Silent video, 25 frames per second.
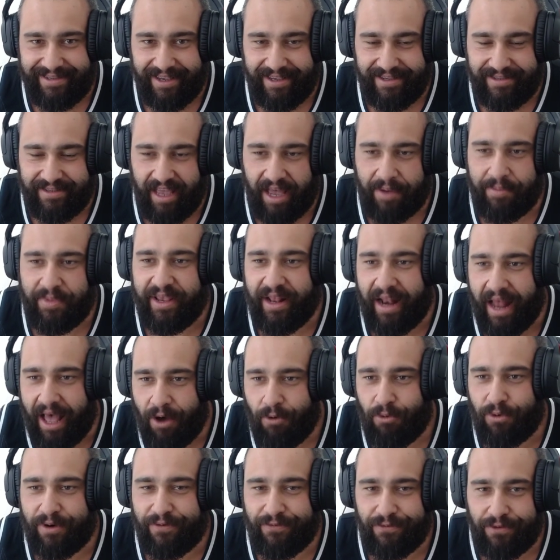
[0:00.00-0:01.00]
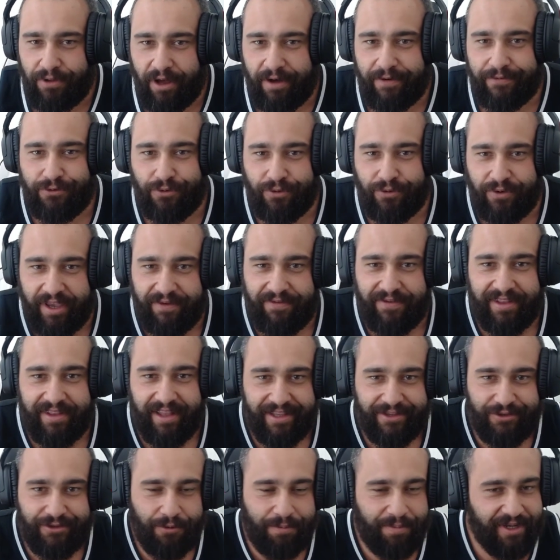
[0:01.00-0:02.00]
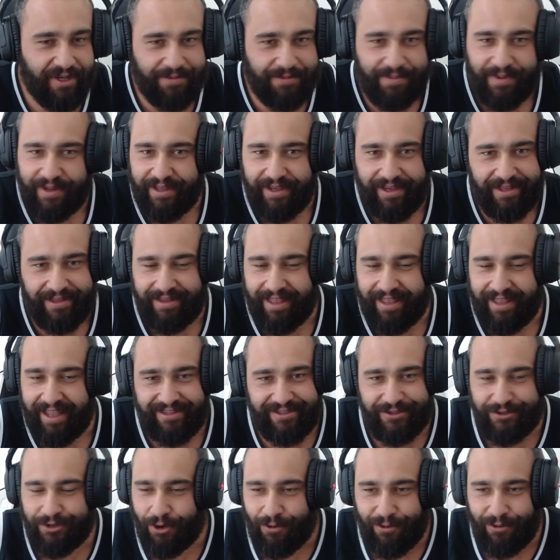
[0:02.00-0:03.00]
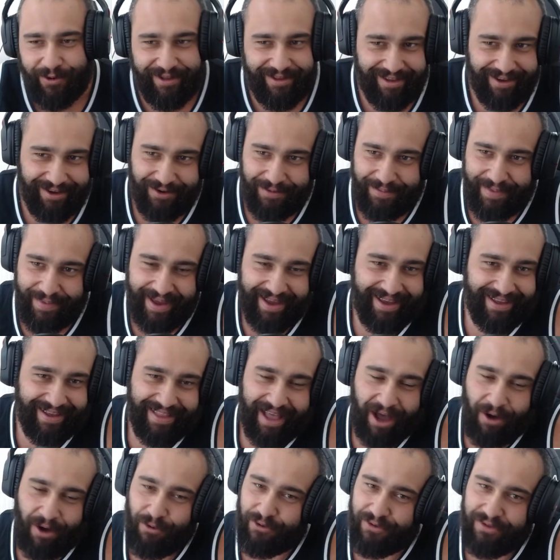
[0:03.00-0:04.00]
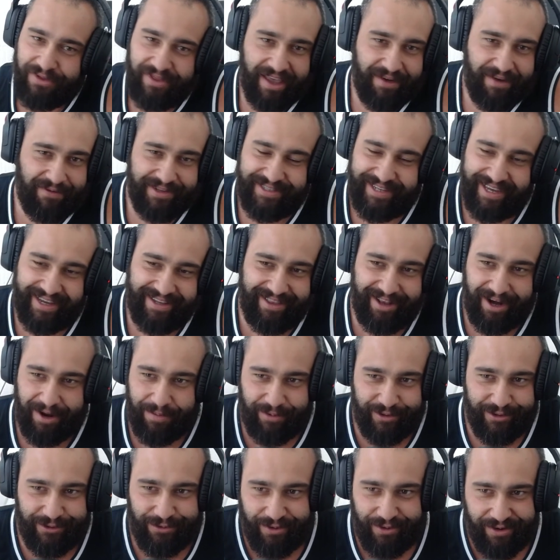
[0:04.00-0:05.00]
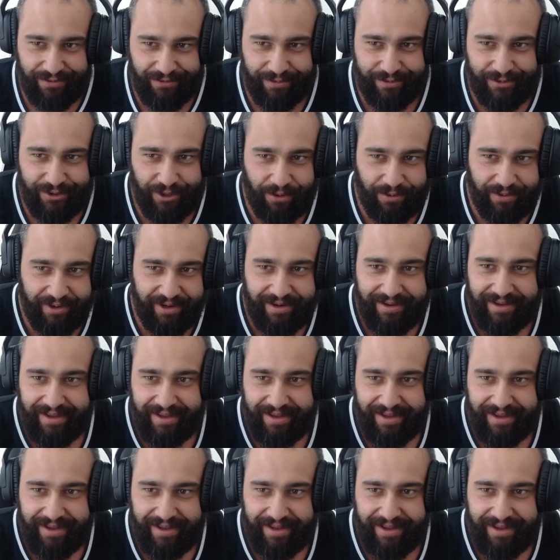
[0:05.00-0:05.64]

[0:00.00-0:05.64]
I mean, I would have loved to give him that suplex, but that's Tony deal, man. I would never take that opportunity from Tony.